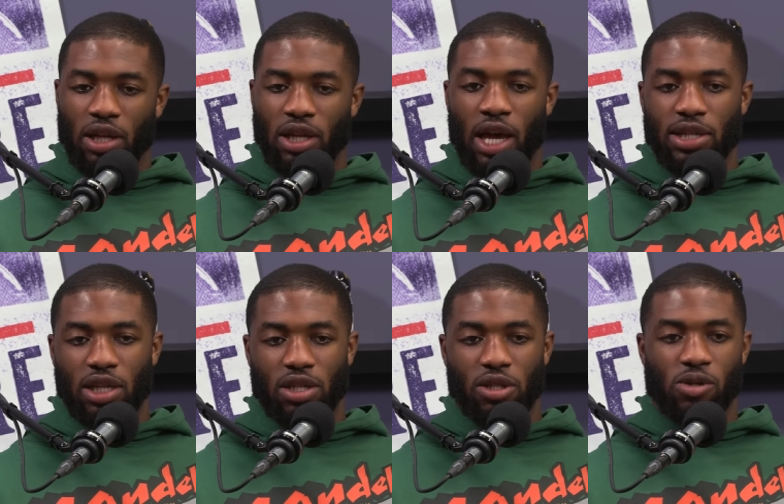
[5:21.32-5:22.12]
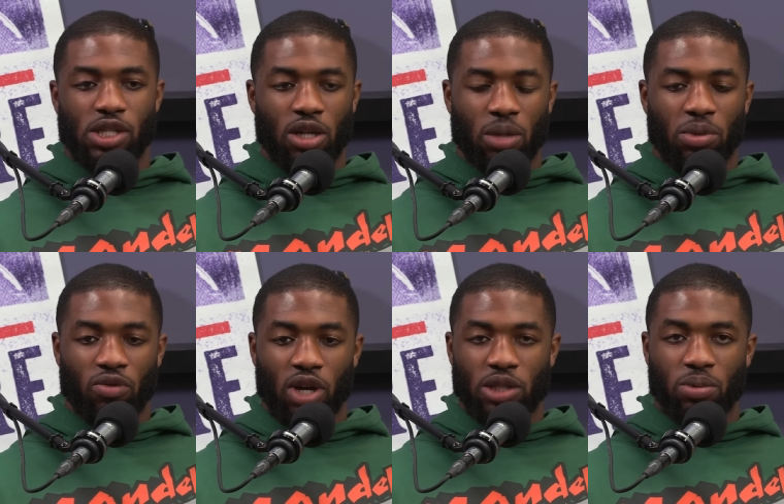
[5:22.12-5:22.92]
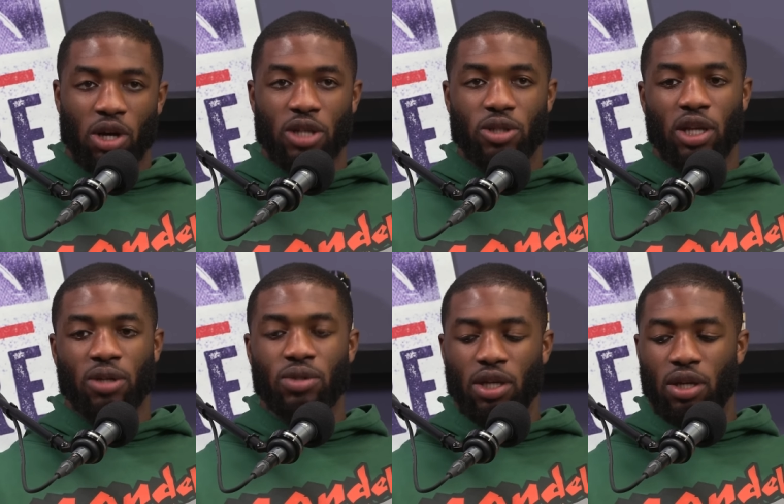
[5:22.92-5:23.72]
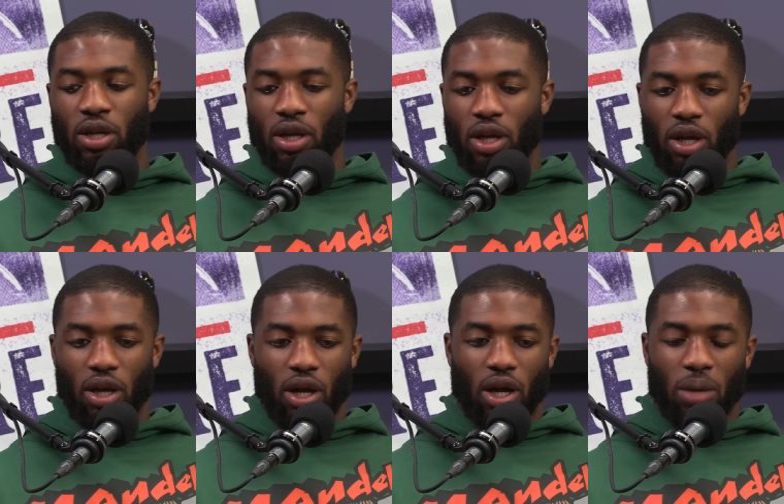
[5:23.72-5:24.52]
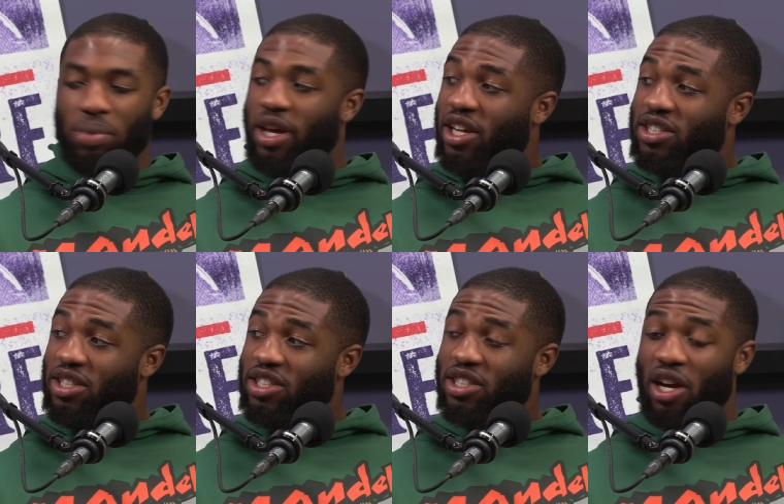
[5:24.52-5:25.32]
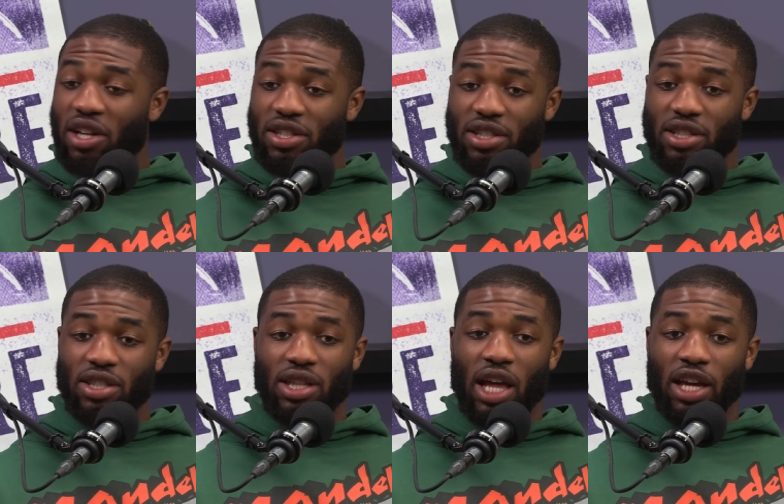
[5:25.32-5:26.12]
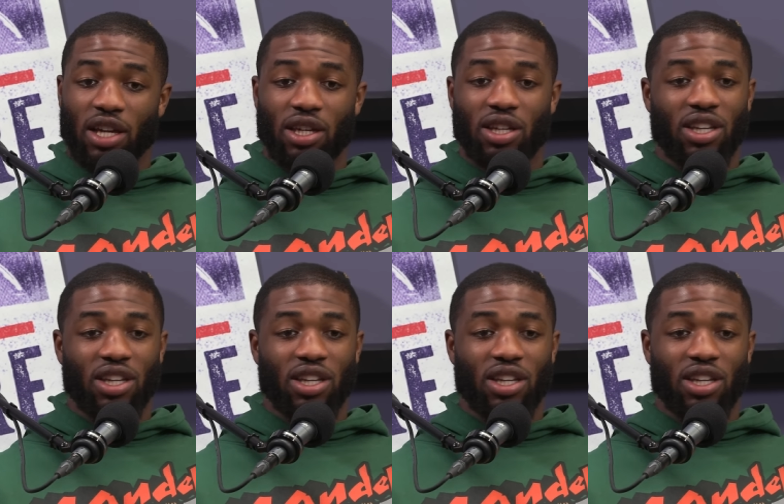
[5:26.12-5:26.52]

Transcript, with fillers: And in that sense, you know, setting up your rush. But also, like you said, um, picks and stunts, like